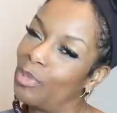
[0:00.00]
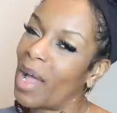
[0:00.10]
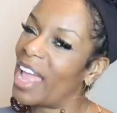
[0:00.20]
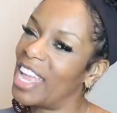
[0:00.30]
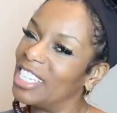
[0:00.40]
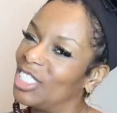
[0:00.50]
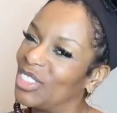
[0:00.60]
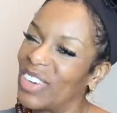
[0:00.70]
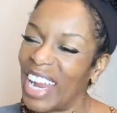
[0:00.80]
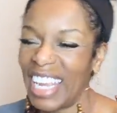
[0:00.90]
you're my
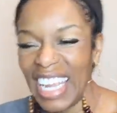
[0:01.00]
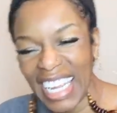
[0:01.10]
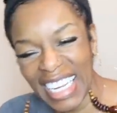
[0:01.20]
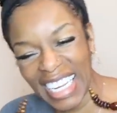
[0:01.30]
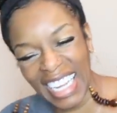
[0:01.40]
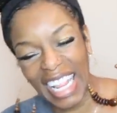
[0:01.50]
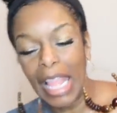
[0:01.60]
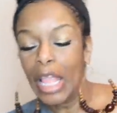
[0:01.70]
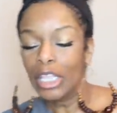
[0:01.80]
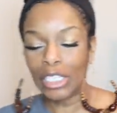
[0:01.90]
angel, right?
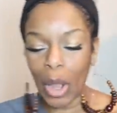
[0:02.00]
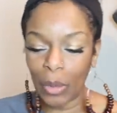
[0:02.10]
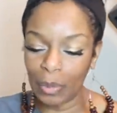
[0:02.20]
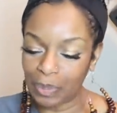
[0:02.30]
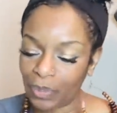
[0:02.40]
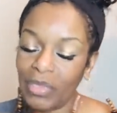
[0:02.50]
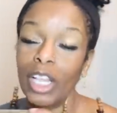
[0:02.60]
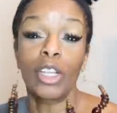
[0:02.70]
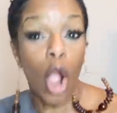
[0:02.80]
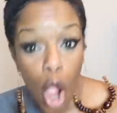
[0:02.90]
So,
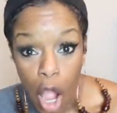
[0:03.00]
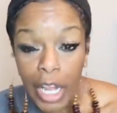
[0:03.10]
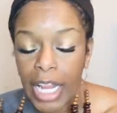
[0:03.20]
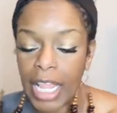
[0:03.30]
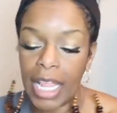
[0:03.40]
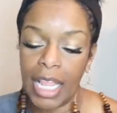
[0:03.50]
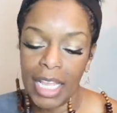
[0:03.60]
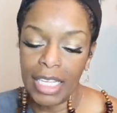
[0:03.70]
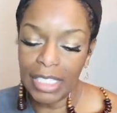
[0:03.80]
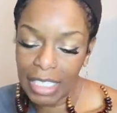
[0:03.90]
Connie,
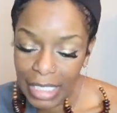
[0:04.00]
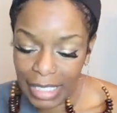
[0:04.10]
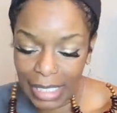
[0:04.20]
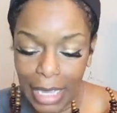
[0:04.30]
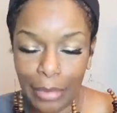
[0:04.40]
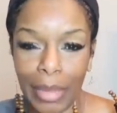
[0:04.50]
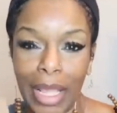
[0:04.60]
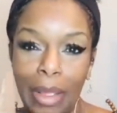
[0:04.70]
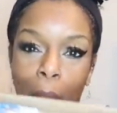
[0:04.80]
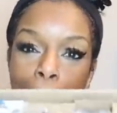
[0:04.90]
she sent
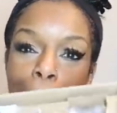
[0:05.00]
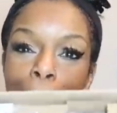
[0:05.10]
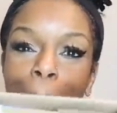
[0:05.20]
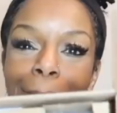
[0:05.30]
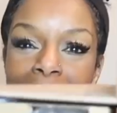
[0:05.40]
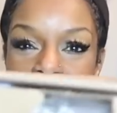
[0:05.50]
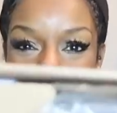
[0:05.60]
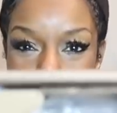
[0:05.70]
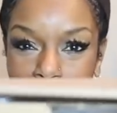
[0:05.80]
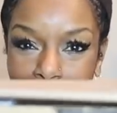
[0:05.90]
me,
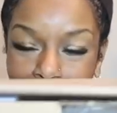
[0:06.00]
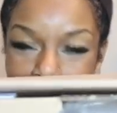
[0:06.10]
bam.